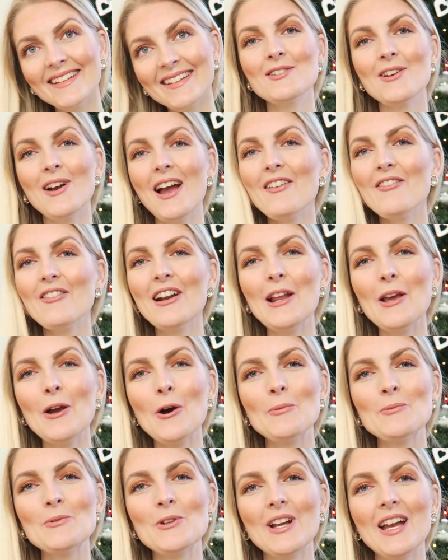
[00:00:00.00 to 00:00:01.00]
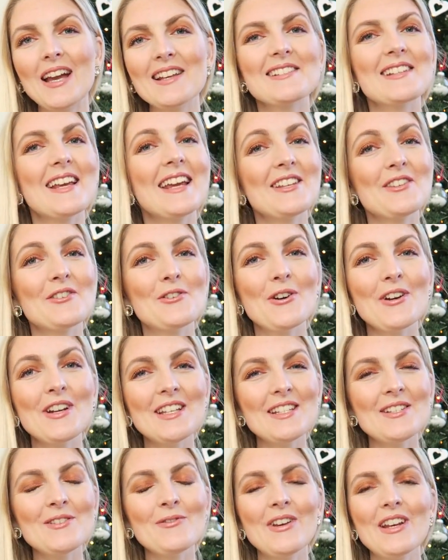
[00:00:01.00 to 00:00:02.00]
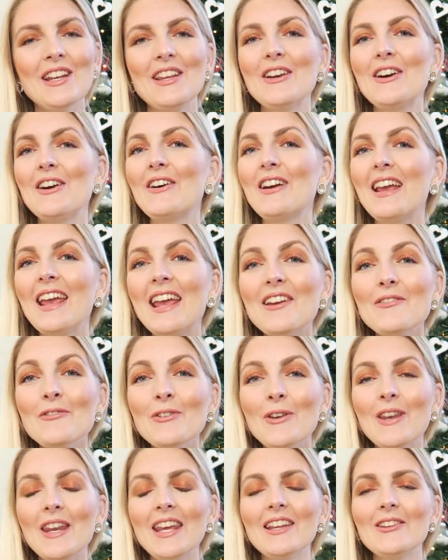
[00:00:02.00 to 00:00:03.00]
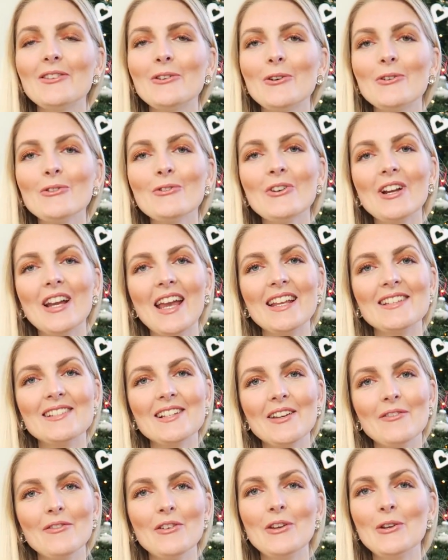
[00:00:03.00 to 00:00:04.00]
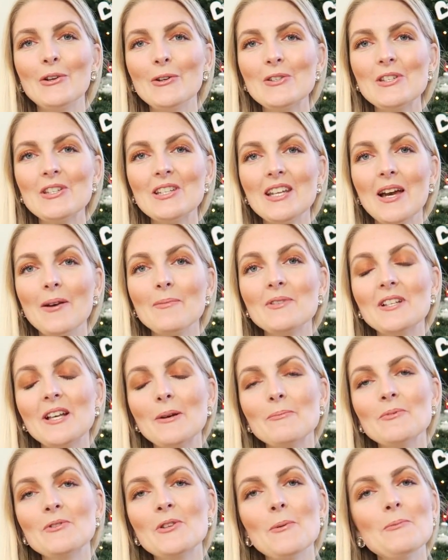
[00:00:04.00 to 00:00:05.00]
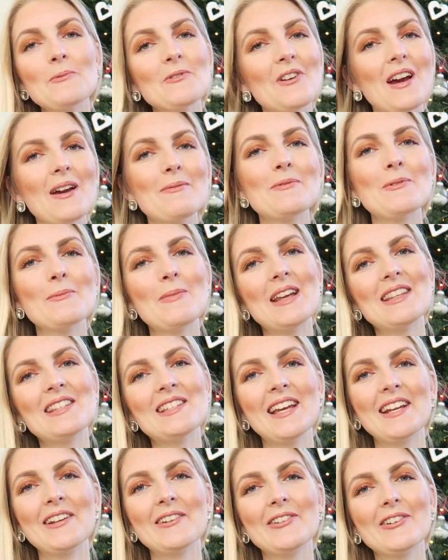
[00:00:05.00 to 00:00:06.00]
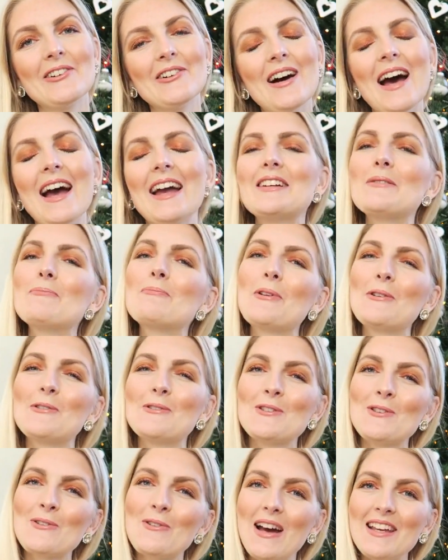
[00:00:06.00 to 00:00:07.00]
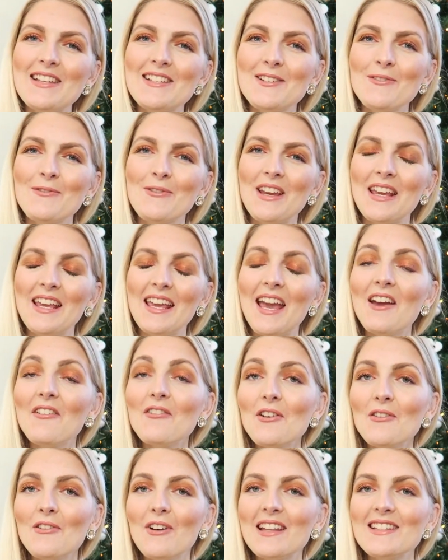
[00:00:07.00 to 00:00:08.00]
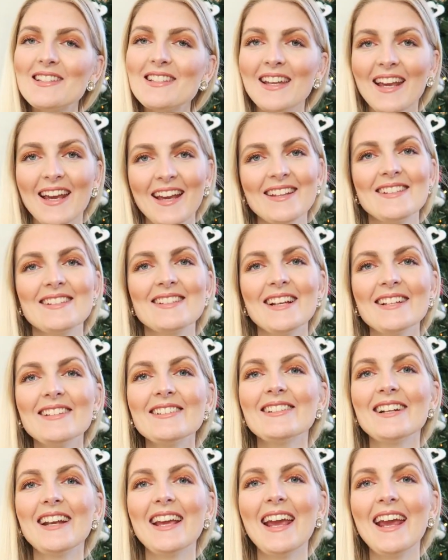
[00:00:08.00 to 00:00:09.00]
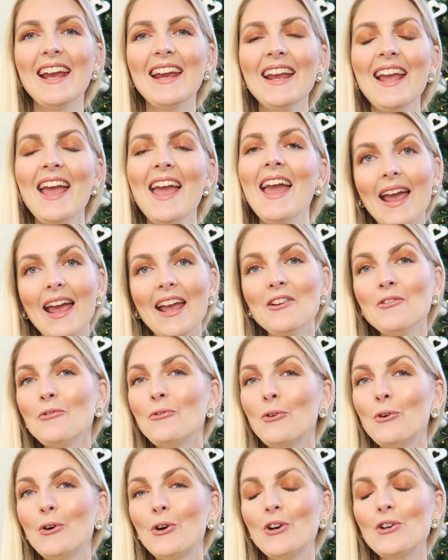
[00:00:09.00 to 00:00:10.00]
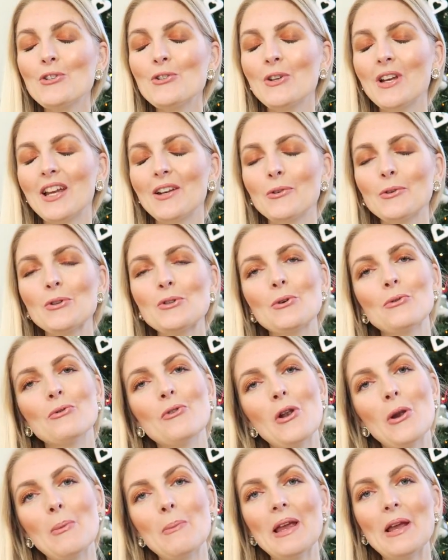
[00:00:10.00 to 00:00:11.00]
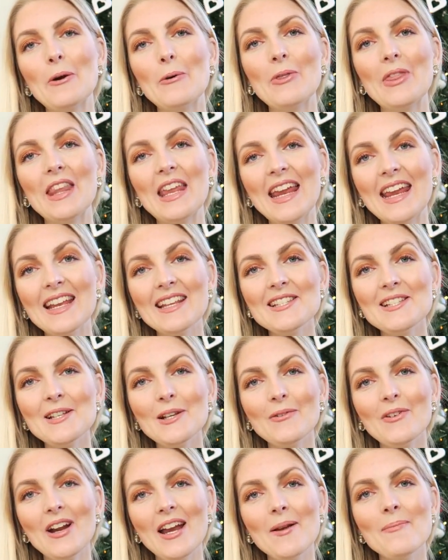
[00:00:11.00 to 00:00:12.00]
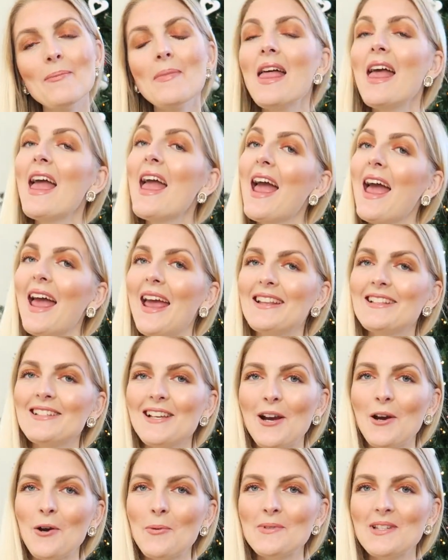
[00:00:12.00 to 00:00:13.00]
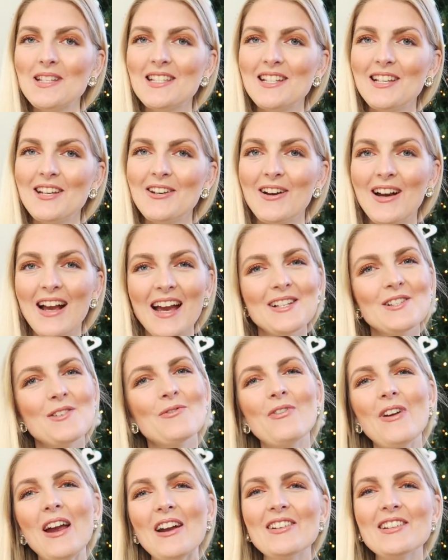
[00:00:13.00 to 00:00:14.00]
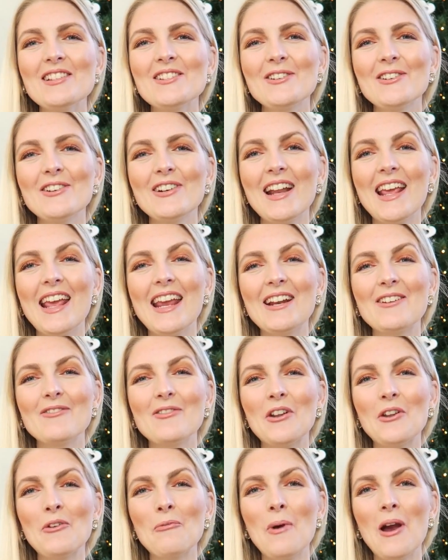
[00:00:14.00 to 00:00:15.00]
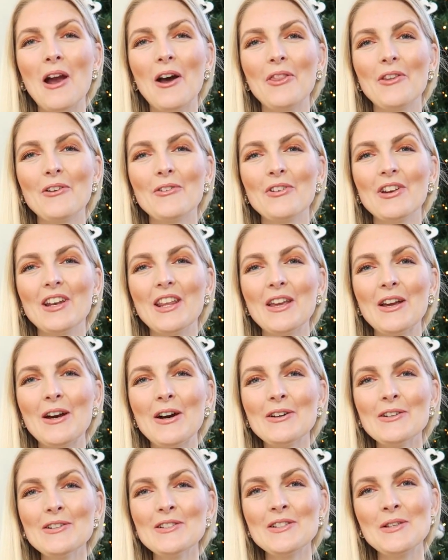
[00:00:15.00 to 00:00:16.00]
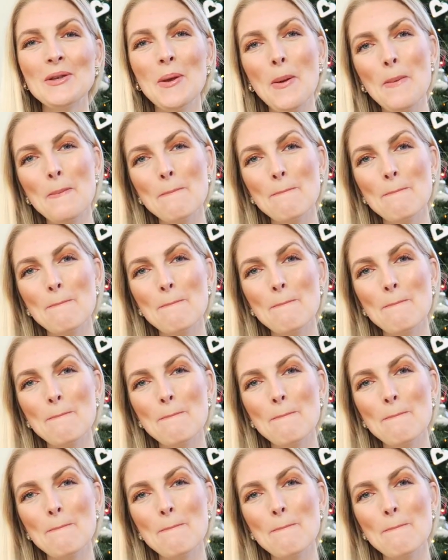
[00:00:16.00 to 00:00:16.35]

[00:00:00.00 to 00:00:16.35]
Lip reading: So I really hope you guys enjoyed this video. If you did, don't forget to give the huge thumbs up, subscribe to my channel. I upload twice a week, every Wednesday and Saturday. And of course, you can also follow me on Instagram. And I hope to see you guys very soon in one of my other videos.